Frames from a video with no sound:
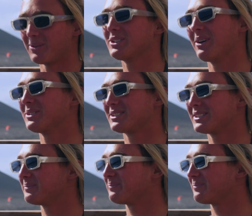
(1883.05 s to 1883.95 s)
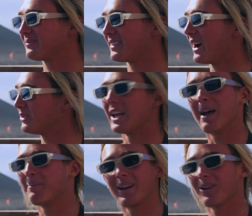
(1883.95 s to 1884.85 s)
because I was
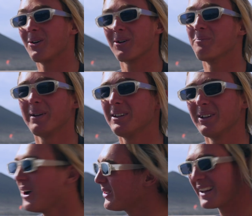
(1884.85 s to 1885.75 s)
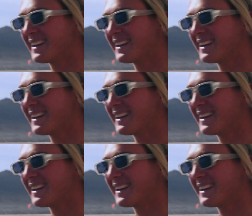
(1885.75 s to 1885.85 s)
happy. I got to compete, you know. I was like,